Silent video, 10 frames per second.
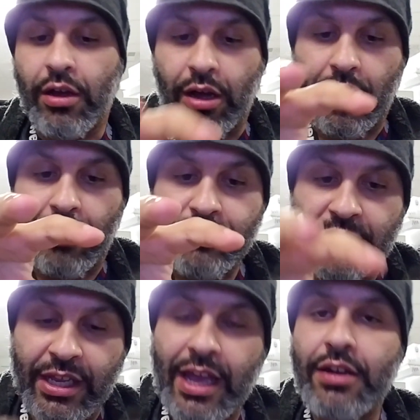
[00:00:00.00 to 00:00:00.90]

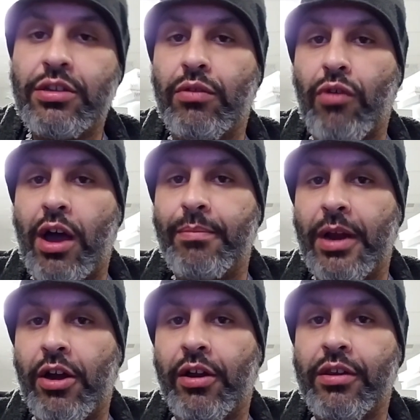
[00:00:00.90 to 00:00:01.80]
to get into the rod
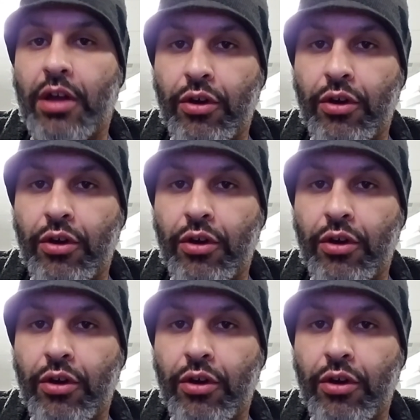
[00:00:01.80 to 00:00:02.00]
bearings